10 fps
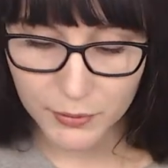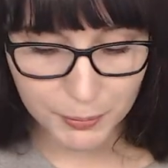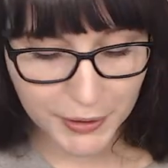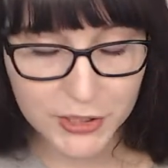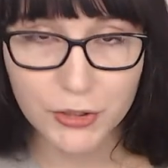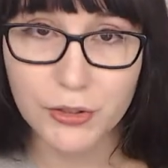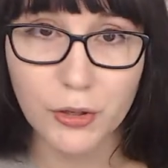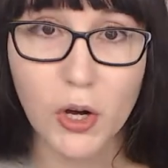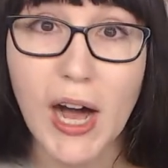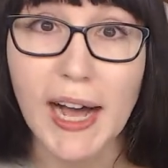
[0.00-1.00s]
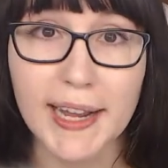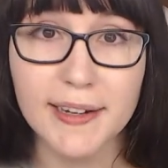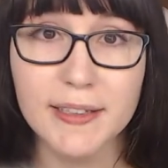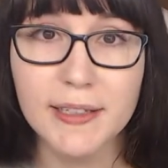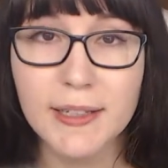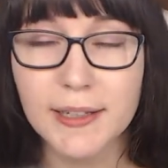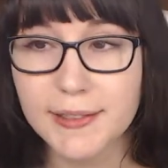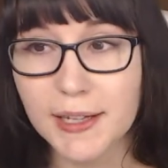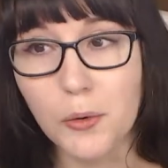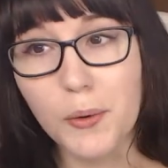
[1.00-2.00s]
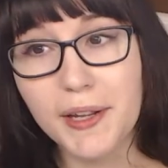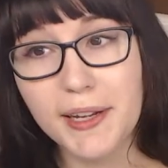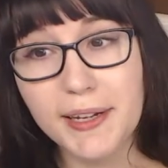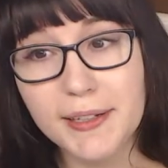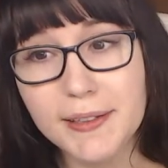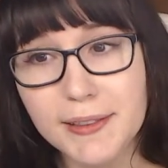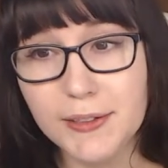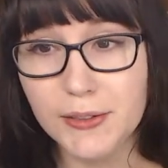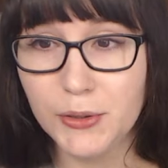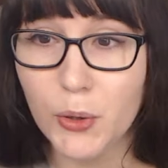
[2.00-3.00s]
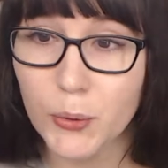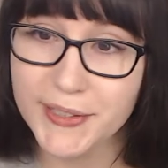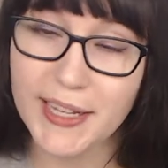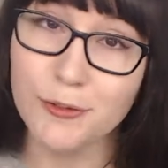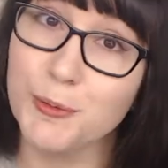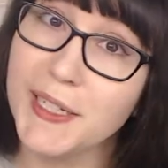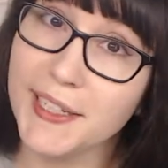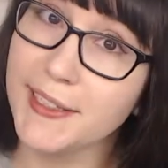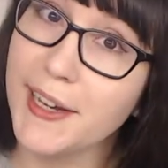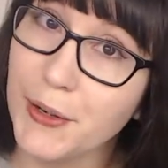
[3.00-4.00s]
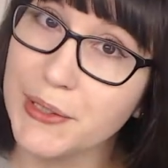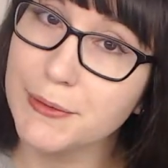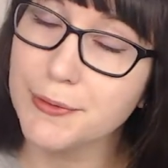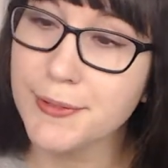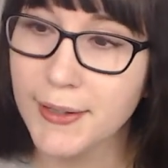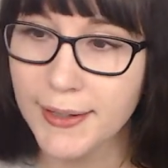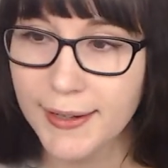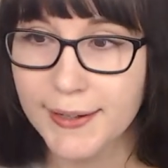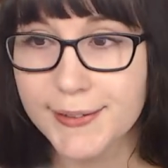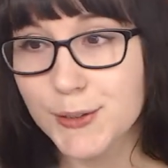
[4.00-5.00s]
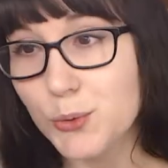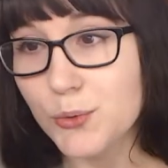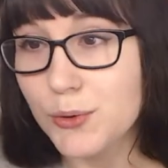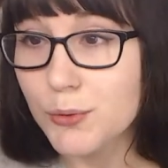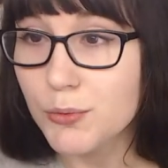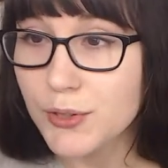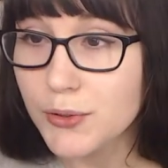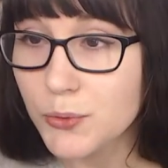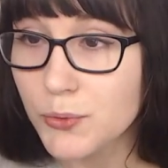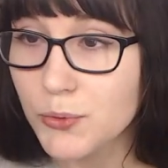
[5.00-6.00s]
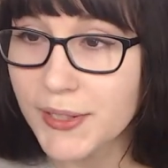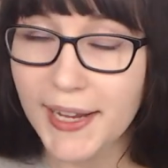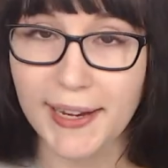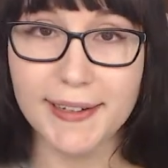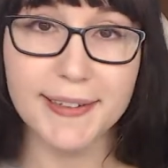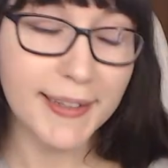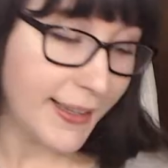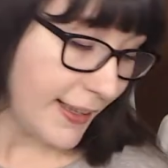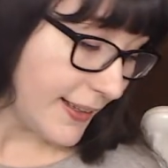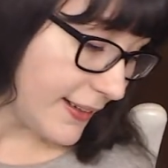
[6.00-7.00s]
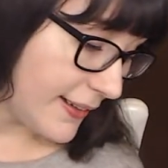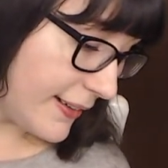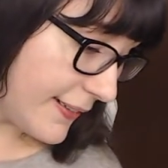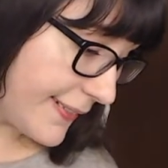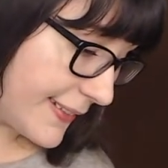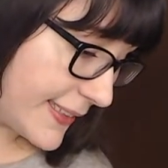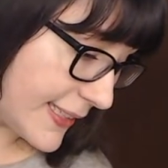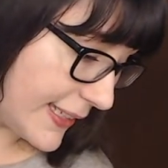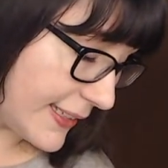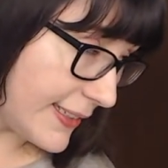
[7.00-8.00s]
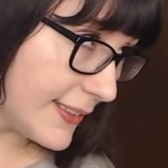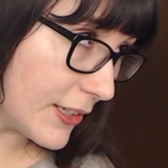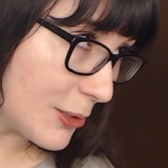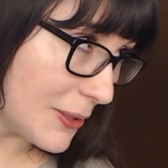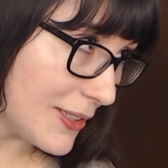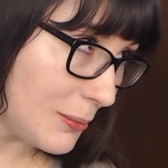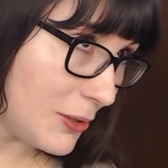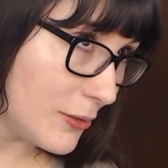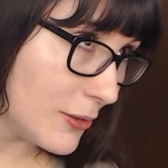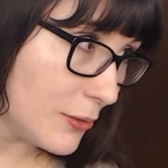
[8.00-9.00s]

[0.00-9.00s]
Make sure they're all high. That way you always have them taken care of. Okay. Let's see. Talked about CPU.